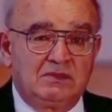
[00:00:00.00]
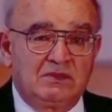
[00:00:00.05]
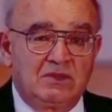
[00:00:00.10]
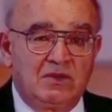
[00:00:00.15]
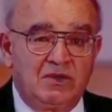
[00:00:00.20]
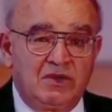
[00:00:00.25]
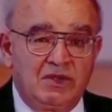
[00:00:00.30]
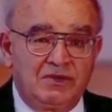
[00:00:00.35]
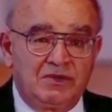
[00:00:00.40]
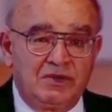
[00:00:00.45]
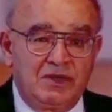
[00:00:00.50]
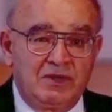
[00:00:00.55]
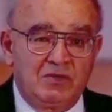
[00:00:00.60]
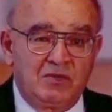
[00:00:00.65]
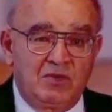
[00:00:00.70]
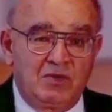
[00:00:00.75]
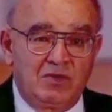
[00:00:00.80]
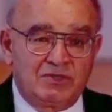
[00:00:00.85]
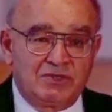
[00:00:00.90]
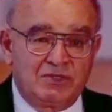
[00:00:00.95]
Go and drink
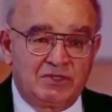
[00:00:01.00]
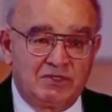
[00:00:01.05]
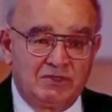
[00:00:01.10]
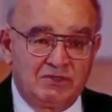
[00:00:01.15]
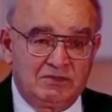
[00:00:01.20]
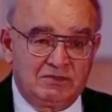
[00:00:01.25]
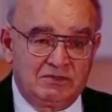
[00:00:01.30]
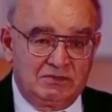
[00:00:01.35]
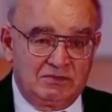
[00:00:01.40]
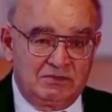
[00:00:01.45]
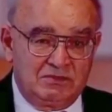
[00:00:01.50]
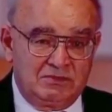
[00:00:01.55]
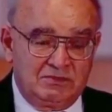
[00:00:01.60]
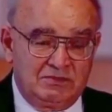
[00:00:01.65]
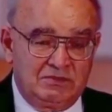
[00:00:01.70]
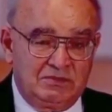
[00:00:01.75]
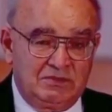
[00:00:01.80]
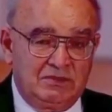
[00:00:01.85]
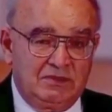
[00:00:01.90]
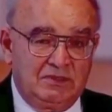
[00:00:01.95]
water.
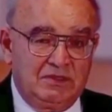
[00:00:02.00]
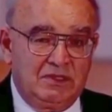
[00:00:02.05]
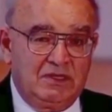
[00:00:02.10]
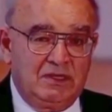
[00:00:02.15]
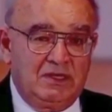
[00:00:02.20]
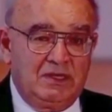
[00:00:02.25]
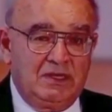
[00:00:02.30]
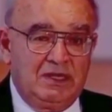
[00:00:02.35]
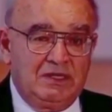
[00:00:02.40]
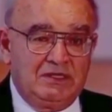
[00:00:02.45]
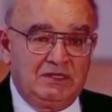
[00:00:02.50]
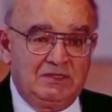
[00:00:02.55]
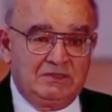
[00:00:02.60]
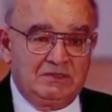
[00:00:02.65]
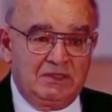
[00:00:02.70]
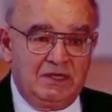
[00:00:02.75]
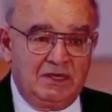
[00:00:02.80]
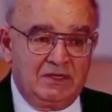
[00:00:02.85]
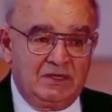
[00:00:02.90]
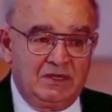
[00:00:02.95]
Let it
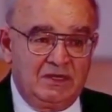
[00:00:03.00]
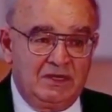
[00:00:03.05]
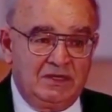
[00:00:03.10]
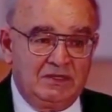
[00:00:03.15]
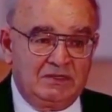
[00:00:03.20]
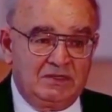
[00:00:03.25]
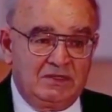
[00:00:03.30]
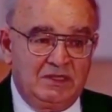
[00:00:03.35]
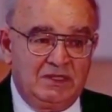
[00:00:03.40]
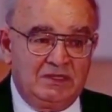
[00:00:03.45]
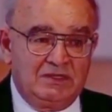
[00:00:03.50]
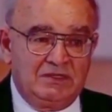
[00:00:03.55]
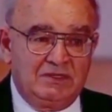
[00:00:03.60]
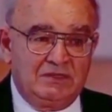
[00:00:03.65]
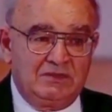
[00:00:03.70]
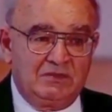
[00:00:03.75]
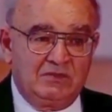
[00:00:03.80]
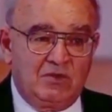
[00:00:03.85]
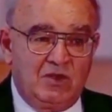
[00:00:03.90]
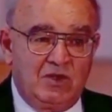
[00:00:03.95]
circulate. Let
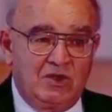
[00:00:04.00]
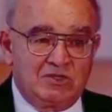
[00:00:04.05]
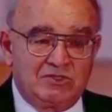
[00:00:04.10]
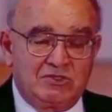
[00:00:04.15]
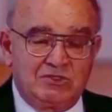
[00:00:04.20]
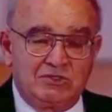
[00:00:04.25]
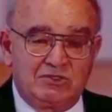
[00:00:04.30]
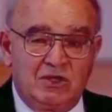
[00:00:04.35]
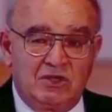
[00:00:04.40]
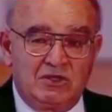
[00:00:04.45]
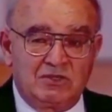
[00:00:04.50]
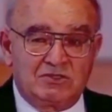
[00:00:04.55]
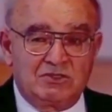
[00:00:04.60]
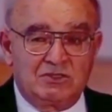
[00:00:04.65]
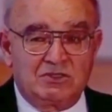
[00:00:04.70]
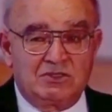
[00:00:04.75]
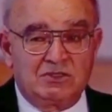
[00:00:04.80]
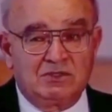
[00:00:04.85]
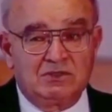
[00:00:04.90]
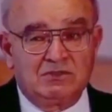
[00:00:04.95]
it wash the
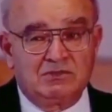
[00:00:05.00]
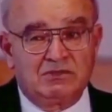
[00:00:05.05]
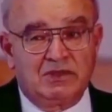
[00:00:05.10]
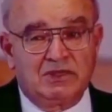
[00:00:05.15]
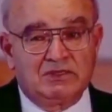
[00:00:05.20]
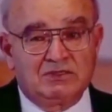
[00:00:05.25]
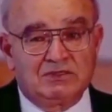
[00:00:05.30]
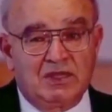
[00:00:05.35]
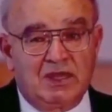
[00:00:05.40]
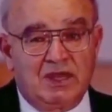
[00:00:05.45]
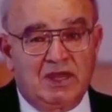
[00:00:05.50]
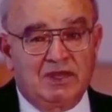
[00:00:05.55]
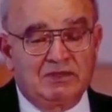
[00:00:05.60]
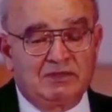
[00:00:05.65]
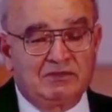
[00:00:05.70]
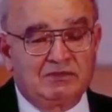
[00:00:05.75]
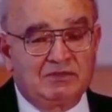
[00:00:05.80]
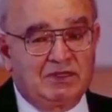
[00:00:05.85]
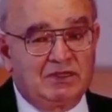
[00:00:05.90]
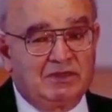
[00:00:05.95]
toxic waste
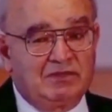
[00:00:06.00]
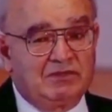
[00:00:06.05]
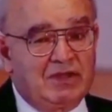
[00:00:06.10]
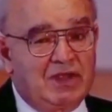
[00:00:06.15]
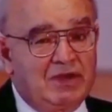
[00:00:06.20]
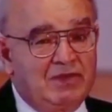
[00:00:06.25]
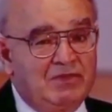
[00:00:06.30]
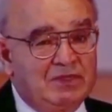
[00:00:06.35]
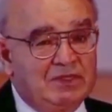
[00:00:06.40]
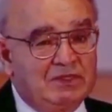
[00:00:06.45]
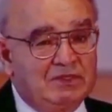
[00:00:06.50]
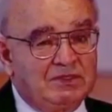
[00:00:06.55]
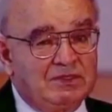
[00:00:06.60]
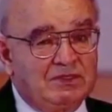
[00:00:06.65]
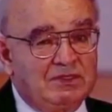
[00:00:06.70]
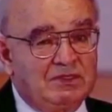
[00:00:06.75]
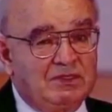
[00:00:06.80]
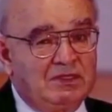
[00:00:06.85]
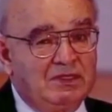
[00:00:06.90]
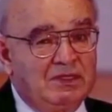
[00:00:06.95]
out of the environment.
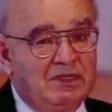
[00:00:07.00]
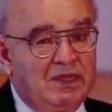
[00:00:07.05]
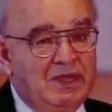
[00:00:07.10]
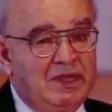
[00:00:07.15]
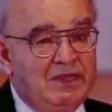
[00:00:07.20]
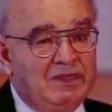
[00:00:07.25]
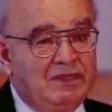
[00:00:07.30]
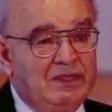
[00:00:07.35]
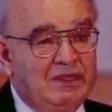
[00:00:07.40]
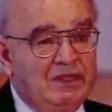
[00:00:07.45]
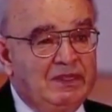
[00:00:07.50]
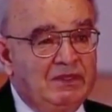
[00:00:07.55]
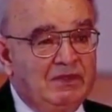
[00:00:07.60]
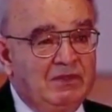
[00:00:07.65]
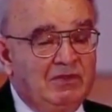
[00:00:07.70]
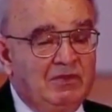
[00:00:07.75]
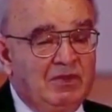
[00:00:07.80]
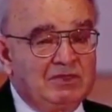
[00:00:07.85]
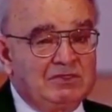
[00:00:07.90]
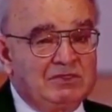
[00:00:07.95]
And
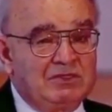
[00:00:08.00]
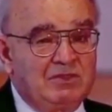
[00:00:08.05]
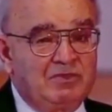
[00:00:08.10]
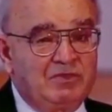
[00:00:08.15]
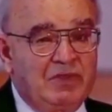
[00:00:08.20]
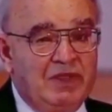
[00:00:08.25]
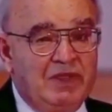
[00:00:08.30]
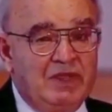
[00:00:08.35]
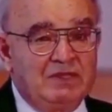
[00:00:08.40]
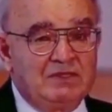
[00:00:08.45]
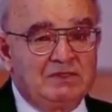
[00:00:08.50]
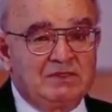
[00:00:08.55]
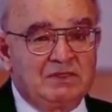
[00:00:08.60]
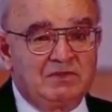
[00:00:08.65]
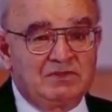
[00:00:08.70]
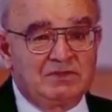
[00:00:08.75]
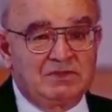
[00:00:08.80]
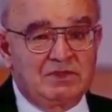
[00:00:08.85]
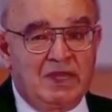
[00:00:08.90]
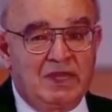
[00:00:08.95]
then once the pain
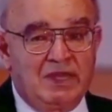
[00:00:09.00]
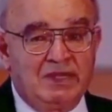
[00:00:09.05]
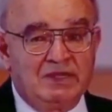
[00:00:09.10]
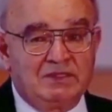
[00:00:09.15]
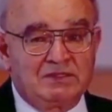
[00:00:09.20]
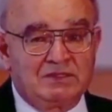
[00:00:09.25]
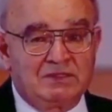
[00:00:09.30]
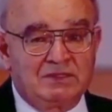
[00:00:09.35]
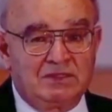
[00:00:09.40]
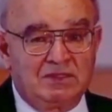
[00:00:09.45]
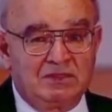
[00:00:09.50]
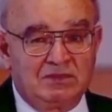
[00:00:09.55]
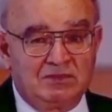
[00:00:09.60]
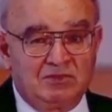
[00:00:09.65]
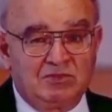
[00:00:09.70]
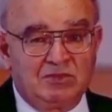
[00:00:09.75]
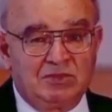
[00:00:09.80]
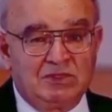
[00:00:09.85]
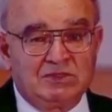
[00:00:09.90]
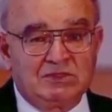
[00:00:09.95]
subsides, then
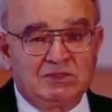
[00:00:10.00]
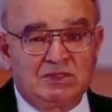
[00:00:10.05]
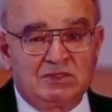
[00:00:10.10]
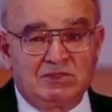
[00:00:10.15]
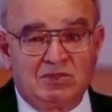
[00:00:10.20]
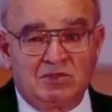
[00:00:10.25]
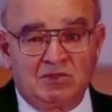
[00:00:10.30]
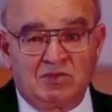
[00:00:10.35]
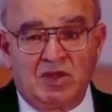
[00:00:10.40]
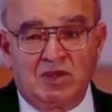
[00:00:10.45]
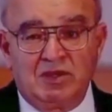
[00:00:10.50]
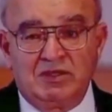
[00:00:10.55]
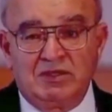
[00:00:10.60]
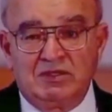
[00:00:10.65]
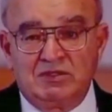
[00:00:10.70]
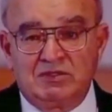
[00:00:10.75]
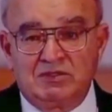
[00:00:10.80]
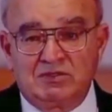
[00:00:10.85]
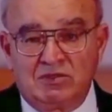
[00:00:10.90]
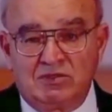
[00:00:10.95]
it means that your
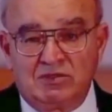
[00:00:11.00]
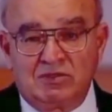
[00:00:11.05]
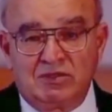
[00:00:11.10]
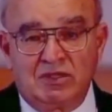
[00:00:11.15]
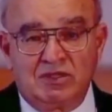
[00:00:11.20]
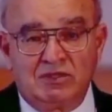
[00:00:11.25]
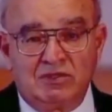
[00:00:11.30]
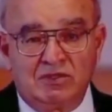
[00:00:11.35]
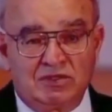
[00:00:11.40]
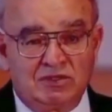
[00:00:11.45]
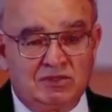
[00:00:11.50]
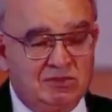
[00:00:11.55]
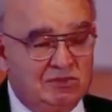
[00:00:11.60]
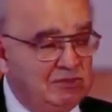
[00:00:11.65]
body is okay, you can